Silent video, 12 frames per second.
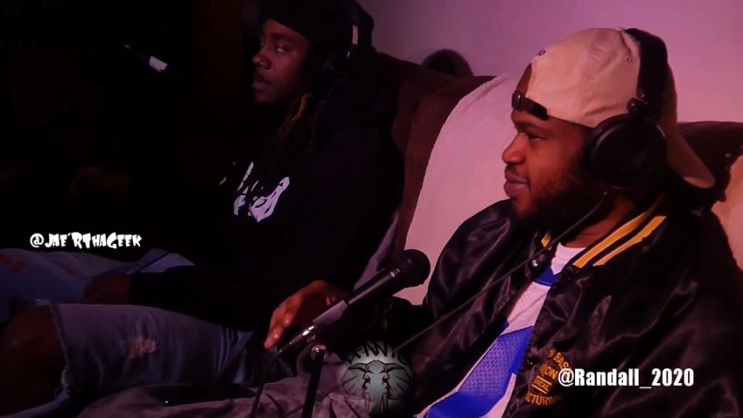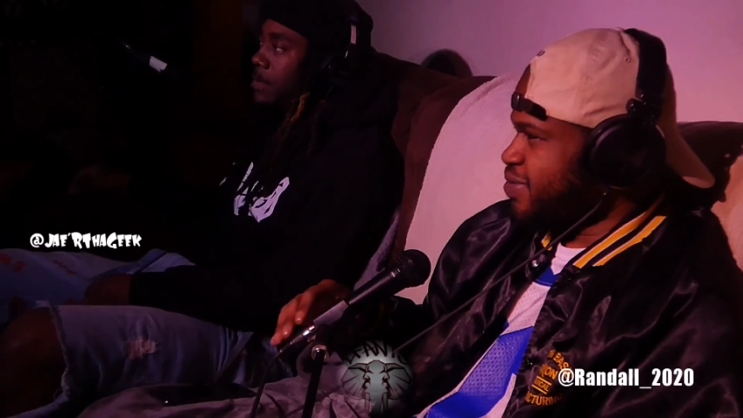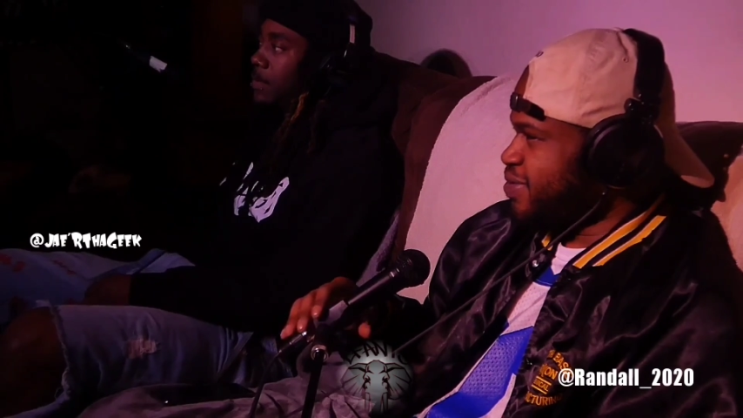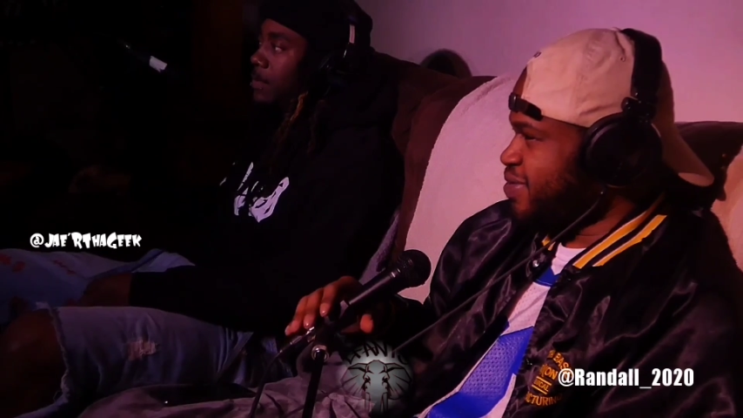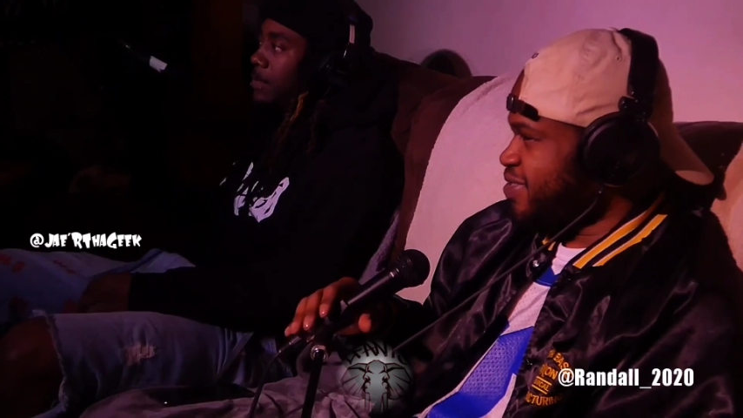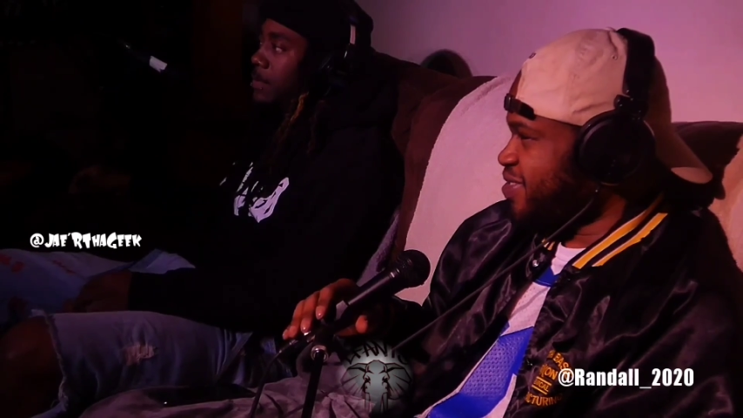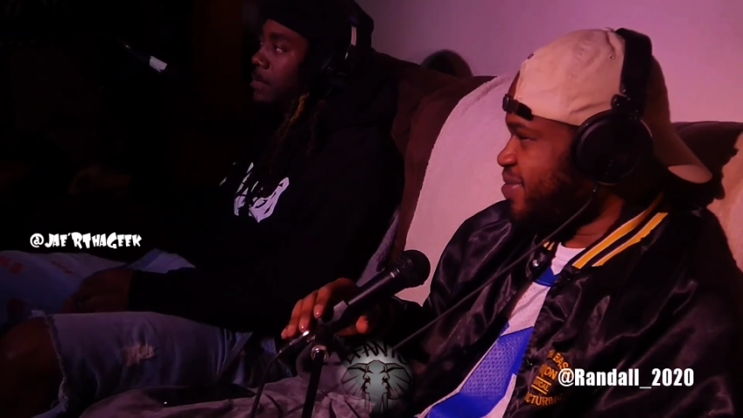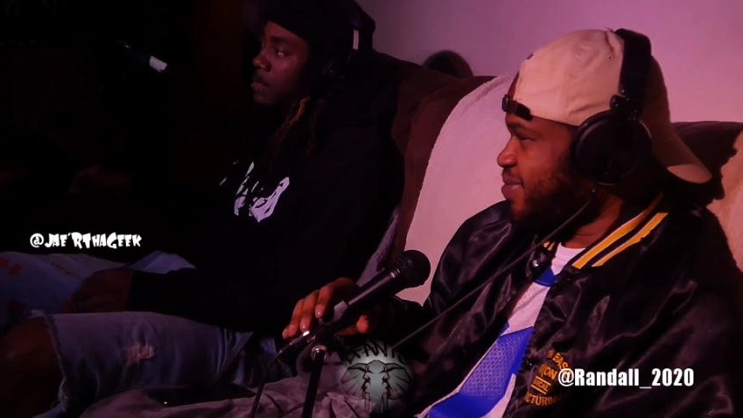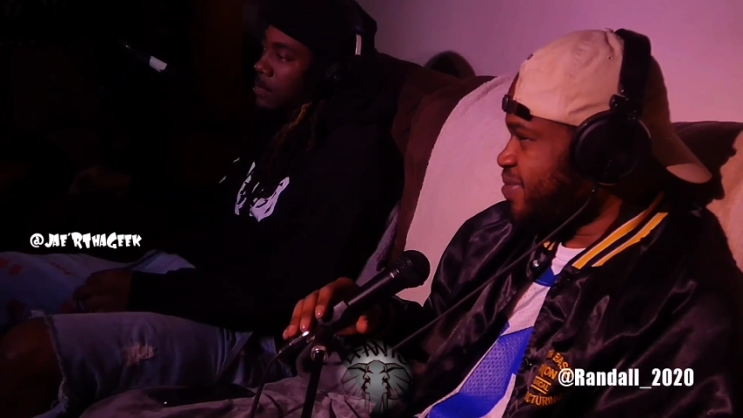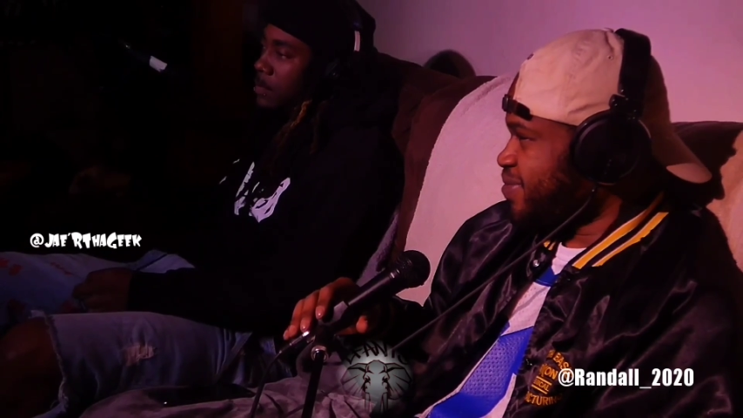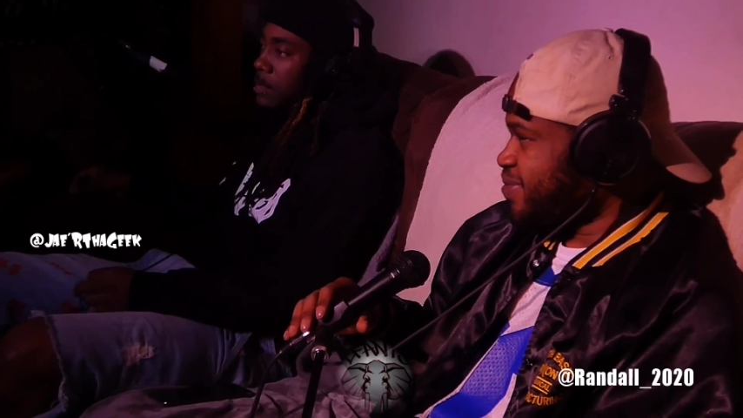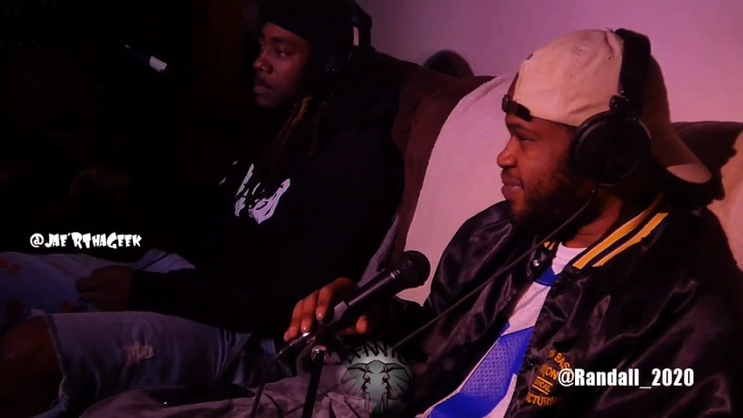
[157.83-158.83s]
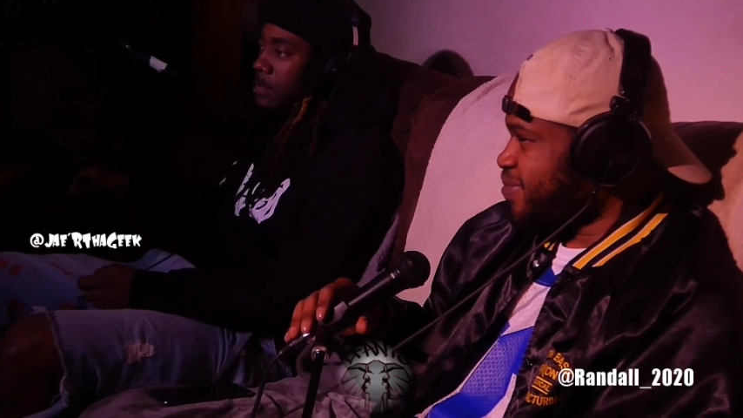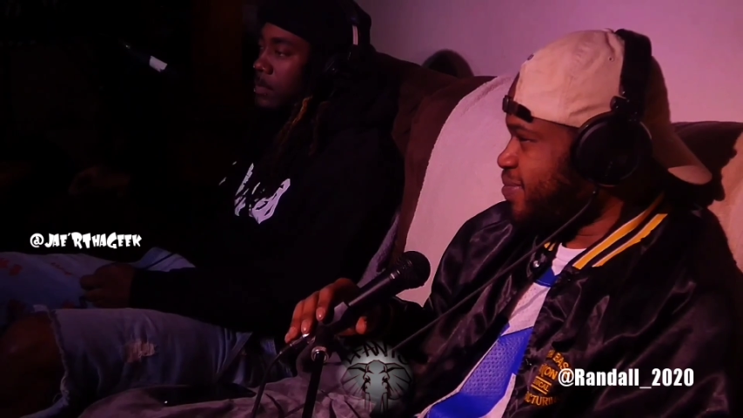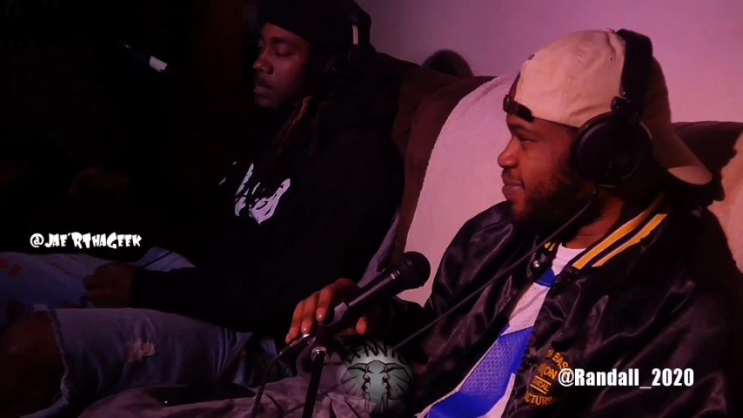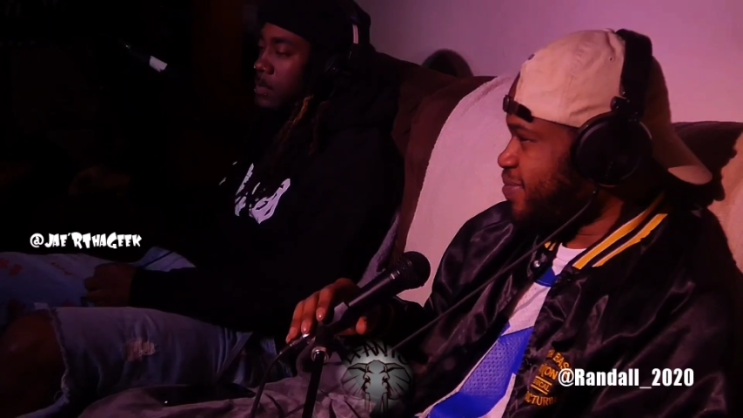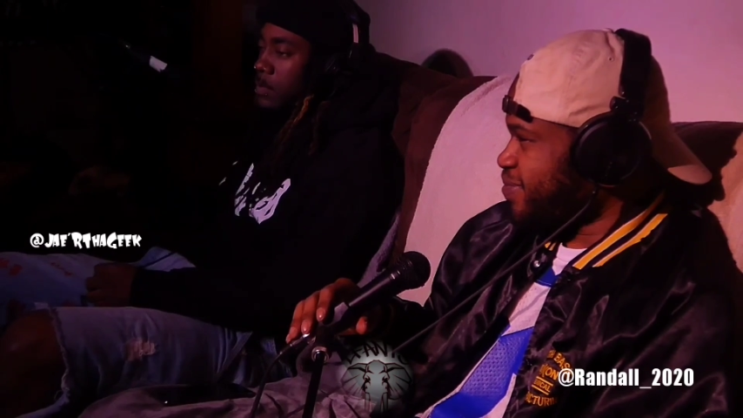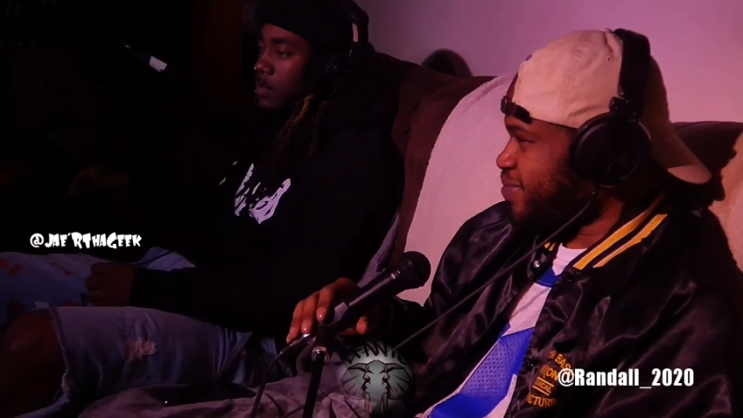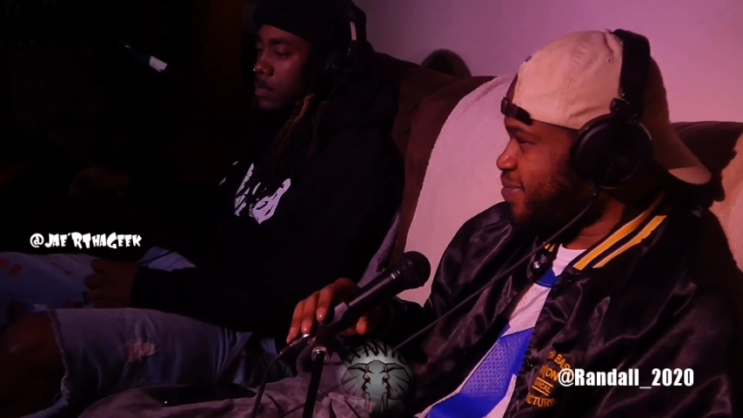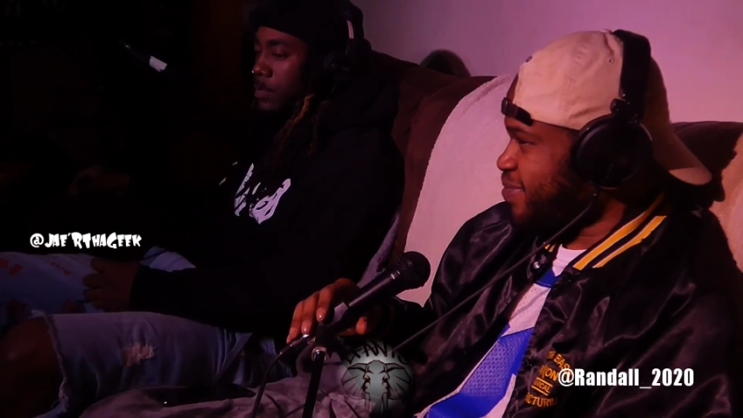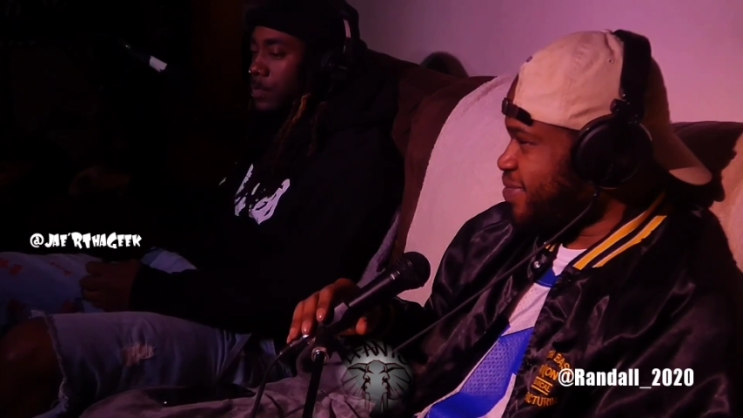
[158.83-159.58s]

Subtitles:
No one is speaking in this clip.